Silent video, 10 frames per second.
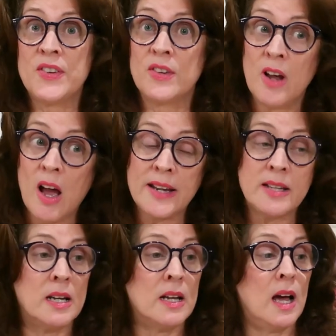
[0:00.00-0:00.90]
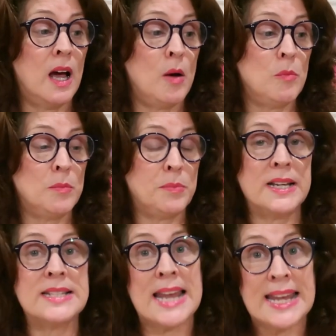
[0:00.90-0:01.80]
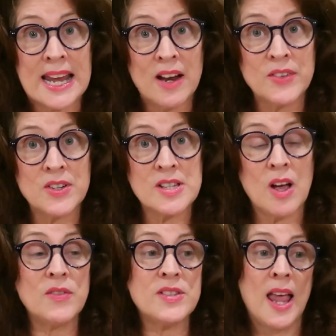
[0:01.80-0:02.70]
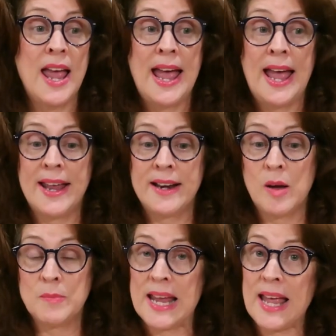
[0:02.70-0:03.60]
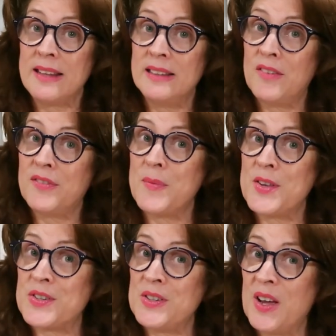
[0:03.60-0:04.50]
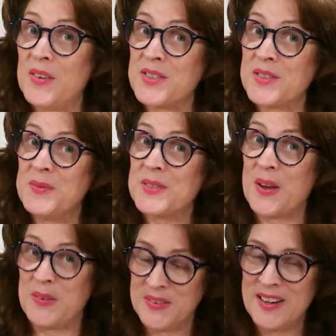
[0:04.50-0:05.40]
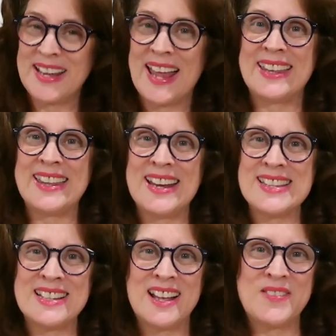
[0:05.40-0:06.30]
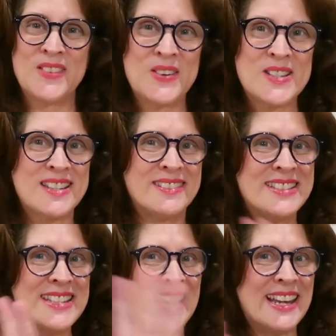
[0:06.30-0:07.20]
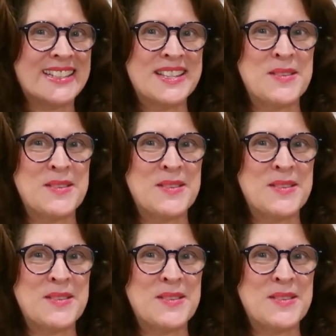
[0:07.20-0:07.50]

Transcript: If you're not, please take care of yourselves. And yeah, love from the True Loves. So again, thanks a lot, folks. See ya.